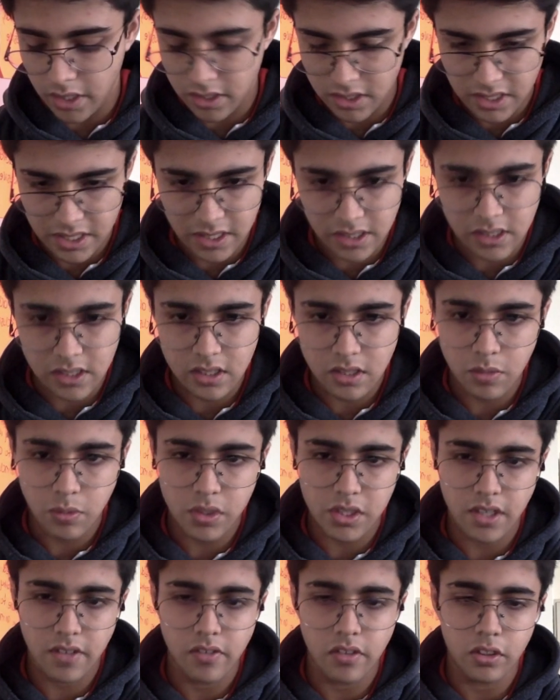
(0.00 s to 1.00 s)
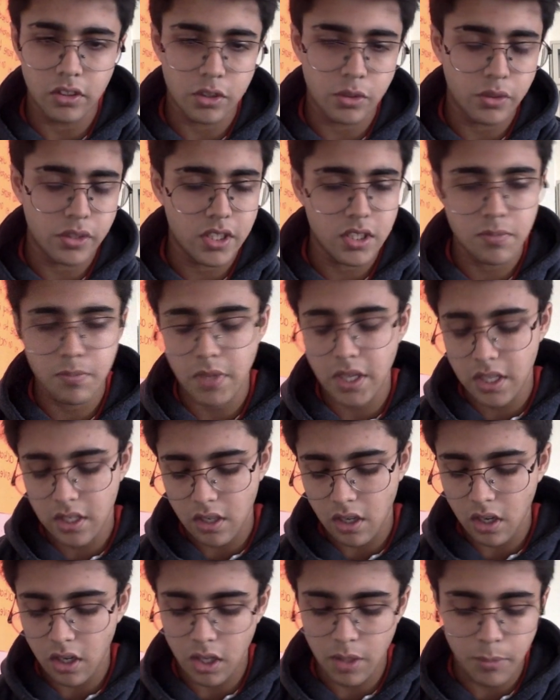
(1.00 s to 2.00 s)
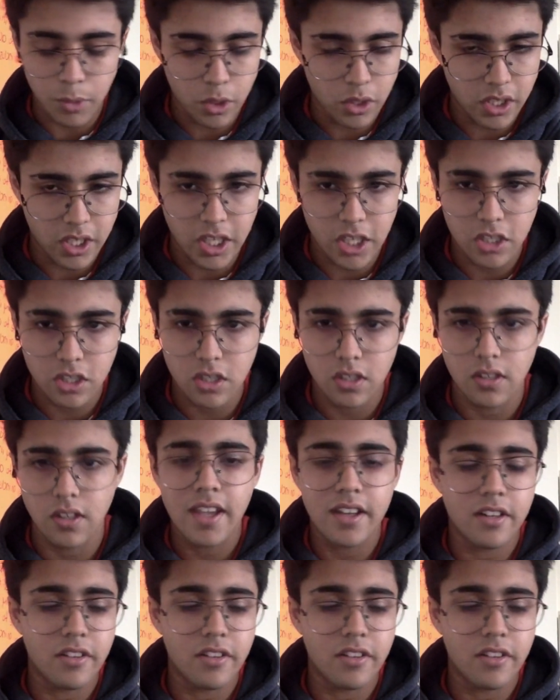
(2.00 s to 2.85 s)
Skills which I've learned through Nijmeen are communication and